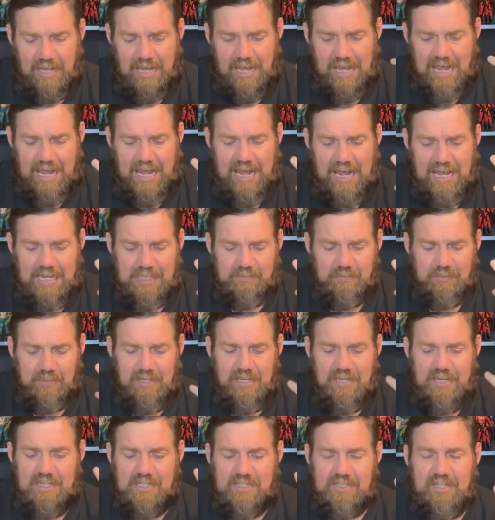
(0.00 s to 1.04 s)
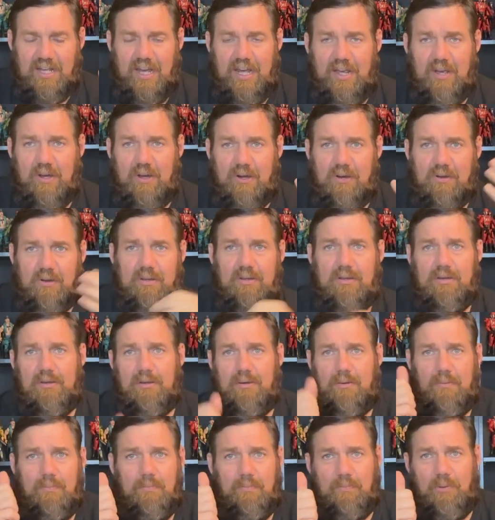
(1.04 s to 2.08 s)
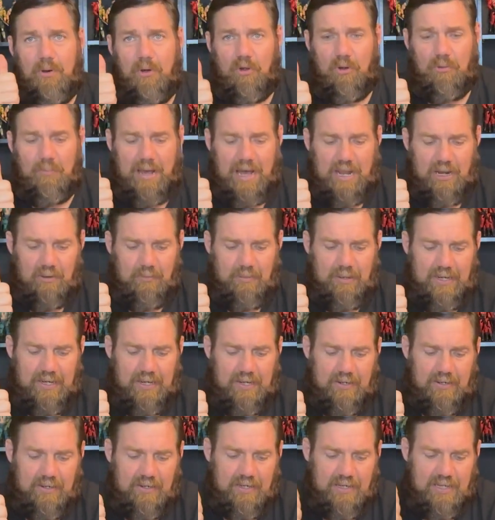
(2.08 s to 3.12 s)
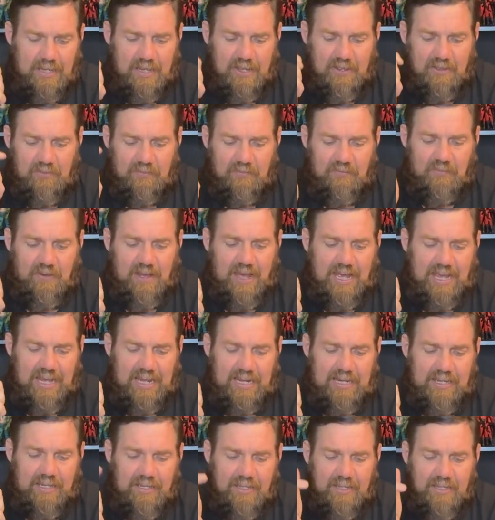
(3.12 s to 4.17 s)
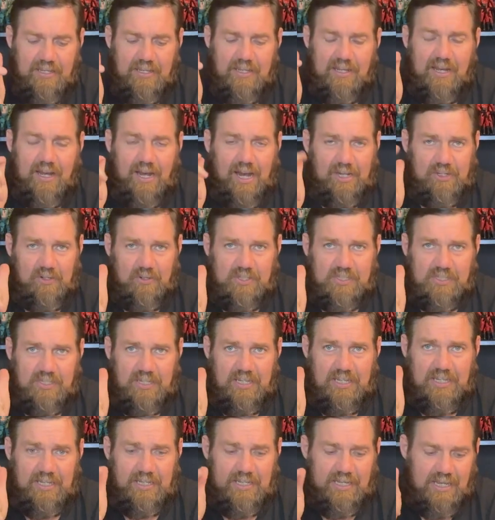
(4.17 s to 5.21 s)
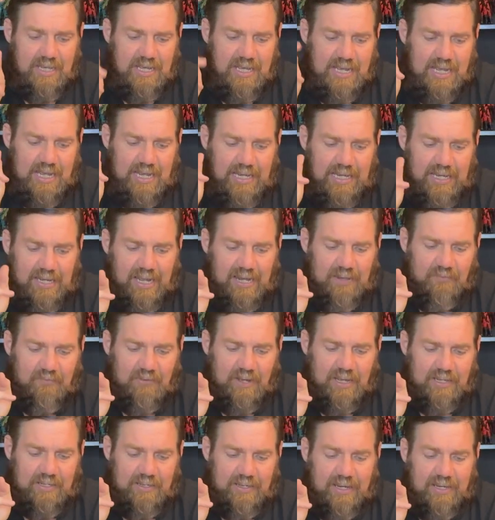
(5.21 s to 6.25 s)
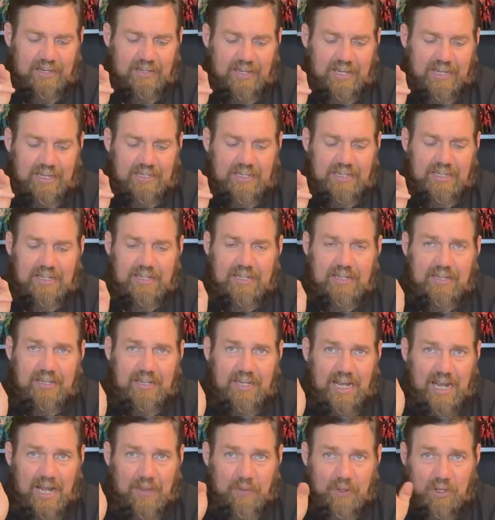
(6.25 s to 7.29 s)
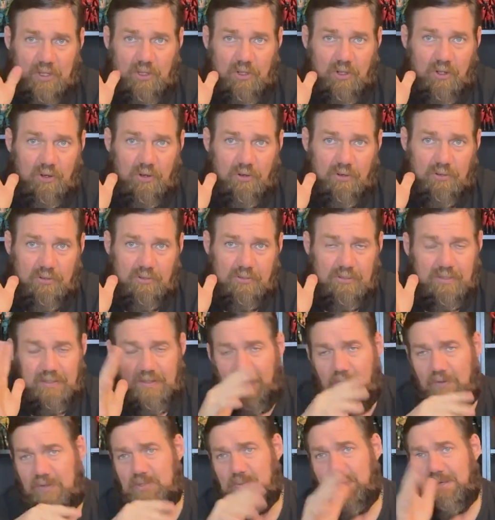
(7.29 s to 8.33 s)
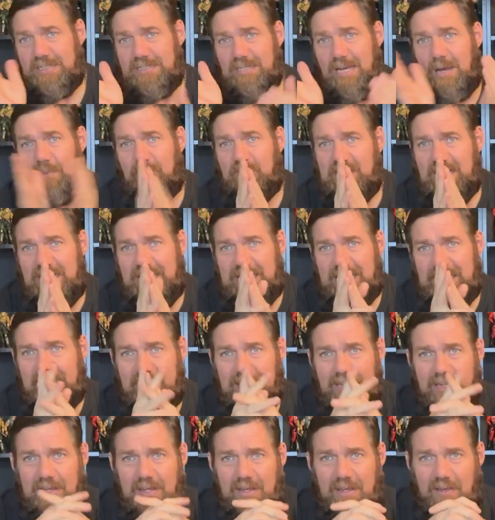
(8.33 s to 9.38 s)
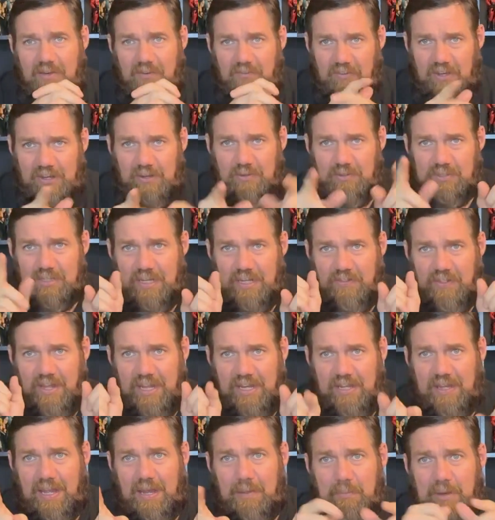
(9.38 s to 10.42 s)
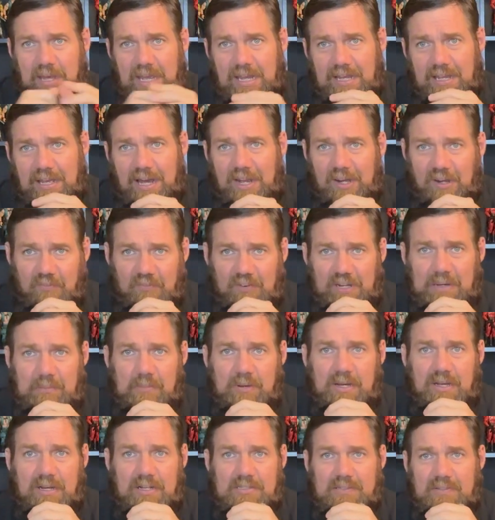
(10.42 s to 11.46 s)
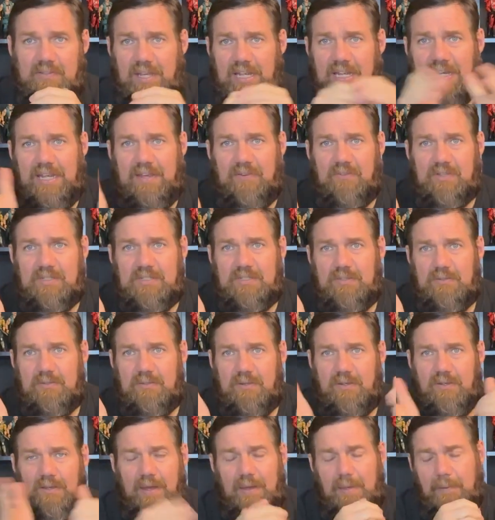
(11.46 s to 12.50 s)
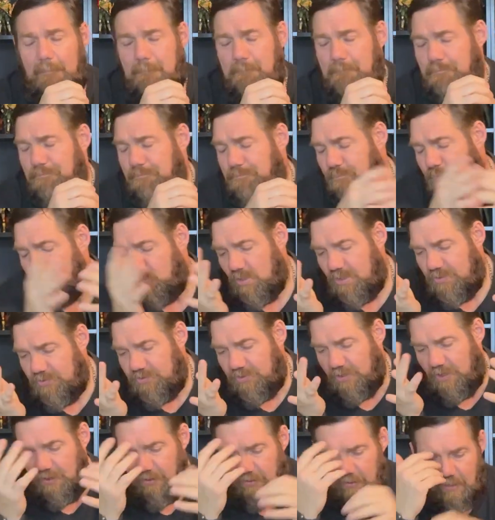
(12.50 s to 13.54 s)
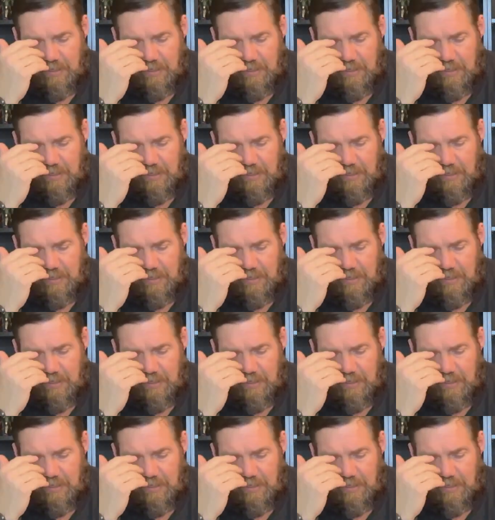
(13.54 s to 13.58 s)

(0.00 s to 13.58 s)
Asp, Skyhawk, Polar Battle Bear, Fang, Hydro Sled, Night Landing, and the Claw. Those are my top 10 vehicles I think they can make under $50 they could give us. Okay? So,